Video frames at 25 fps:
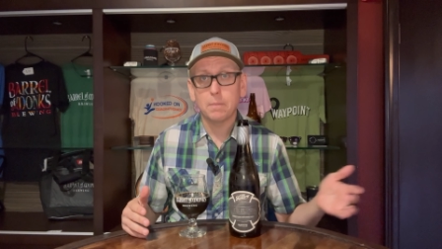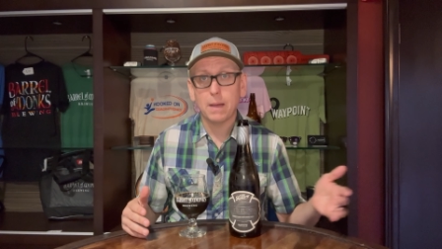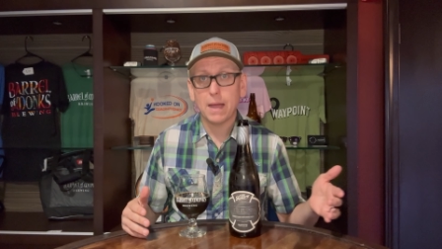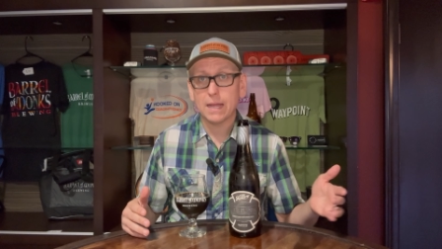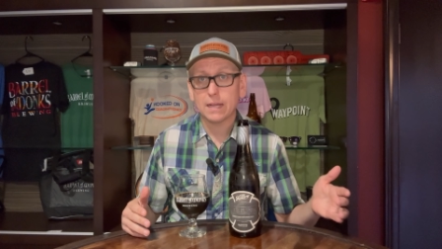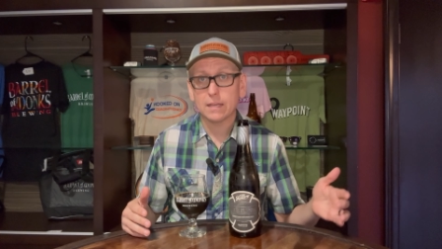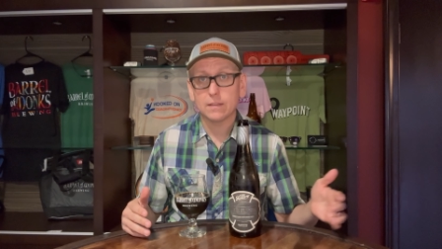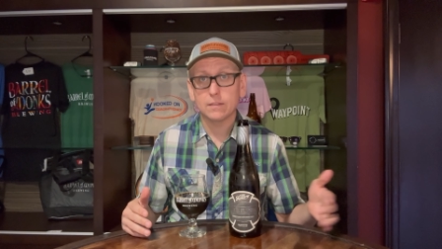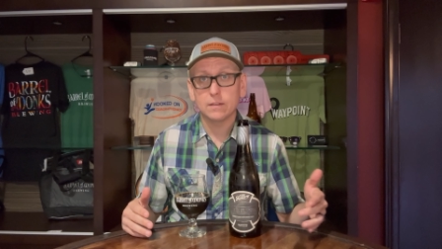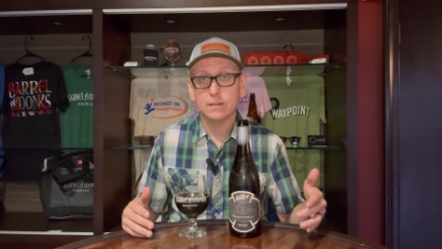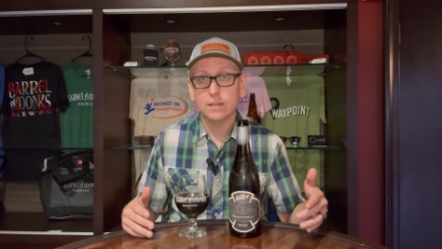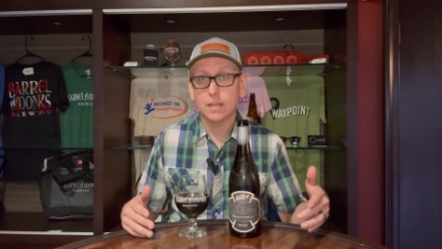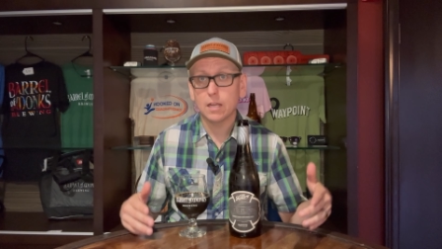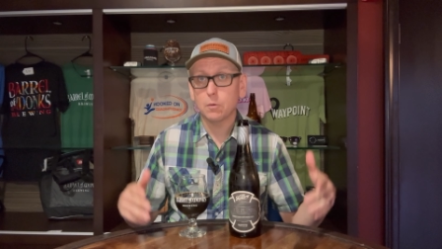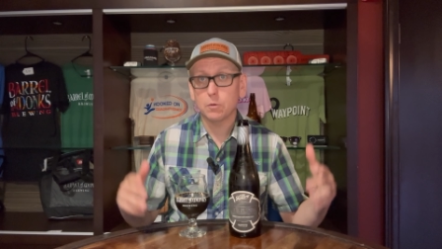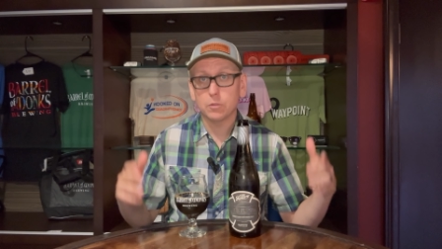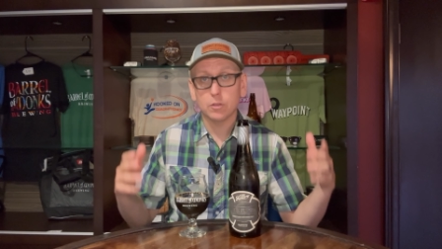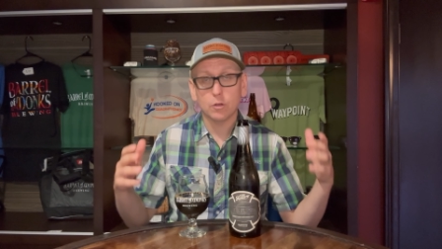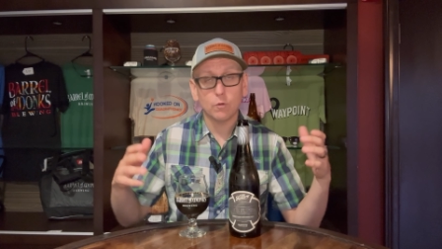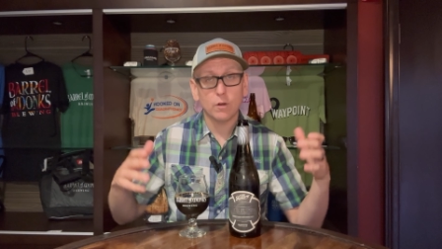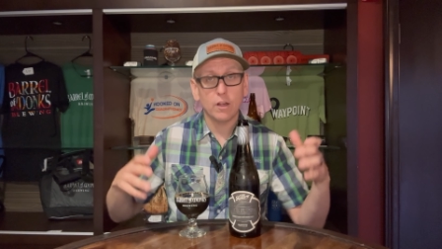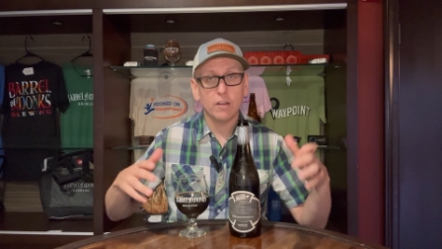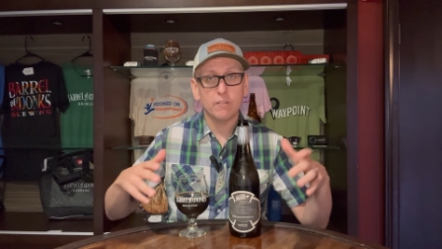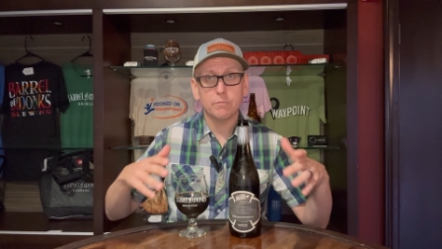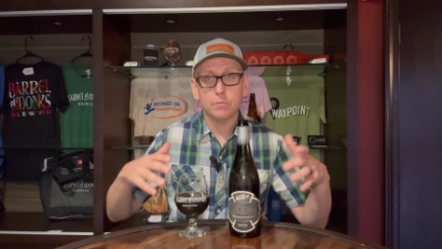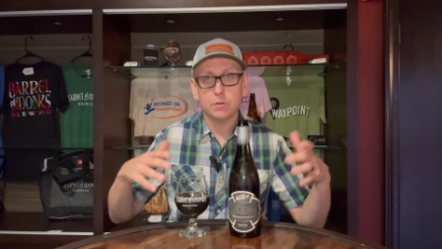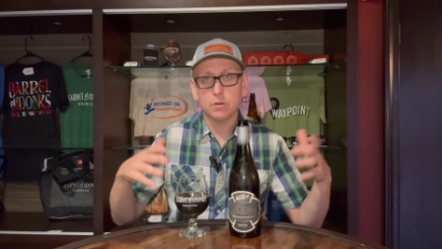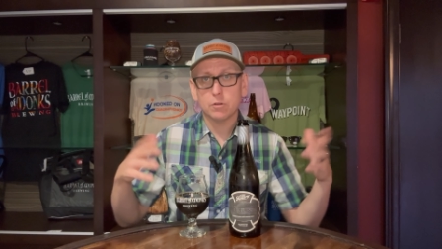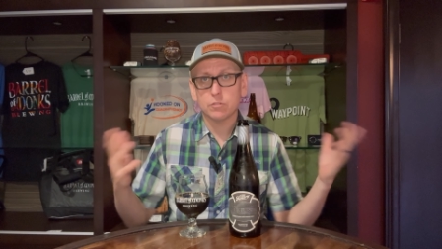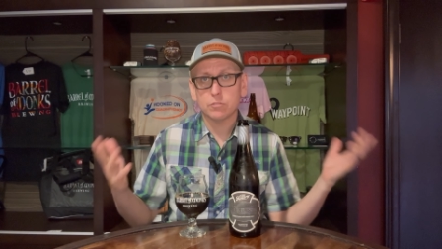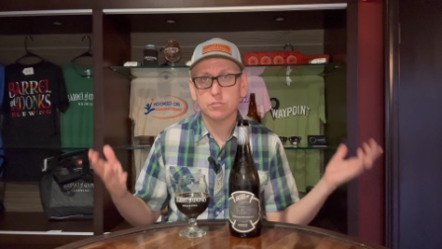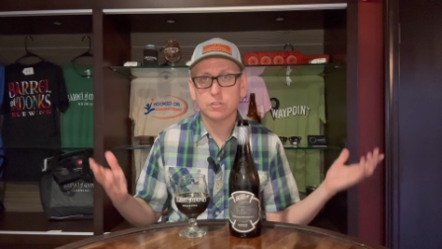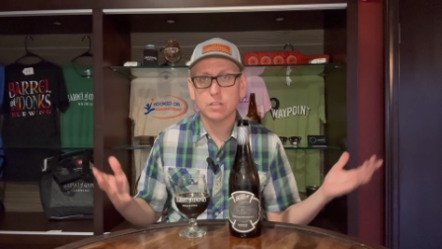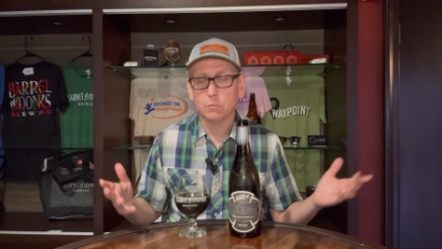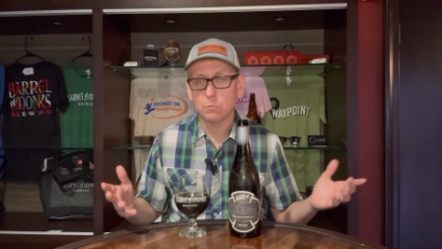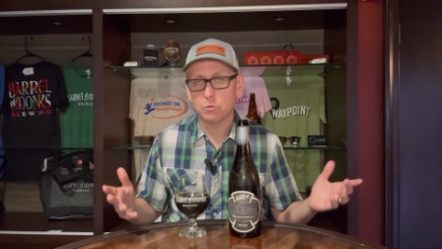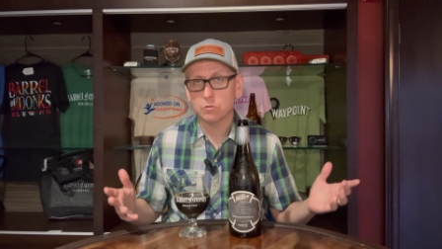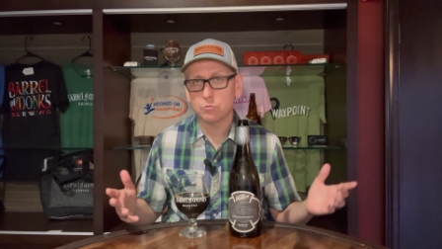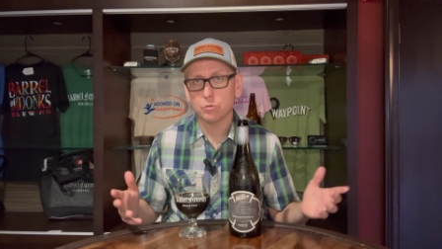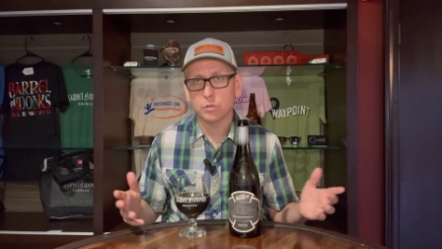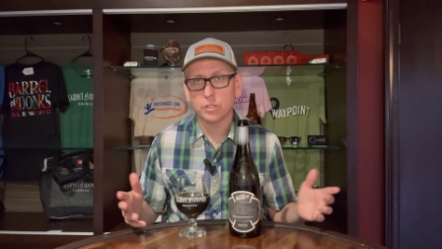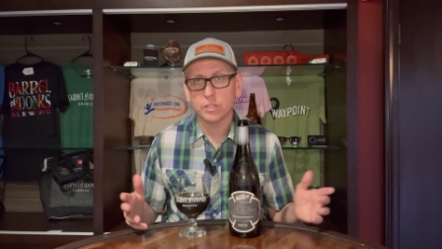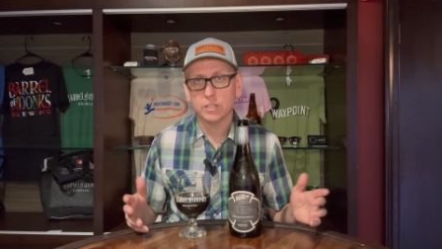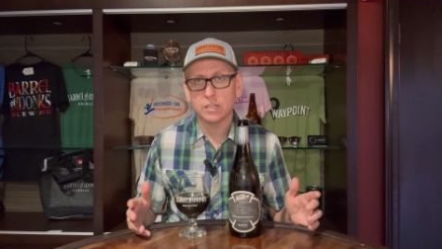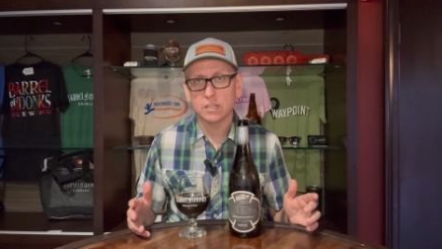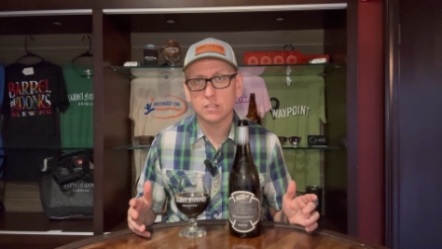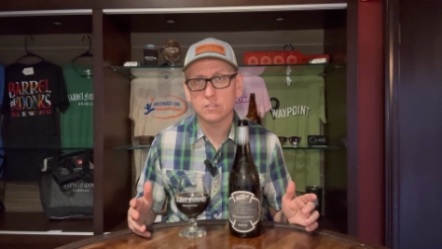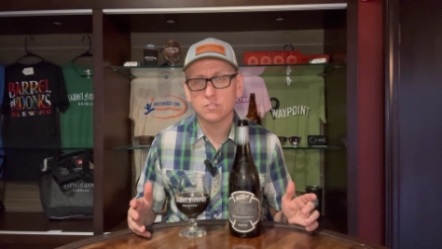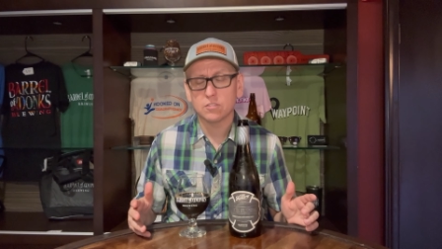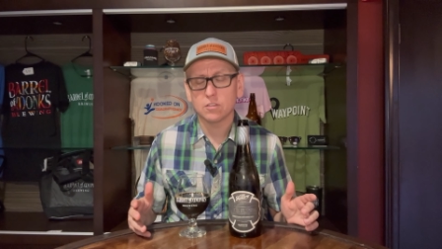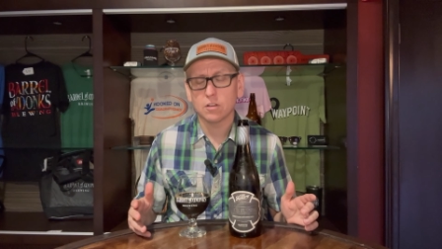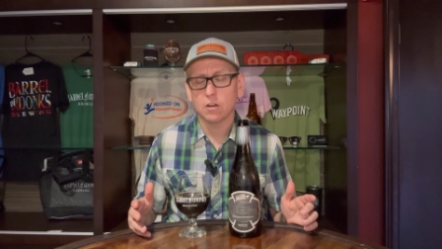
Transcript: back in the day when the craft beer scene was really getting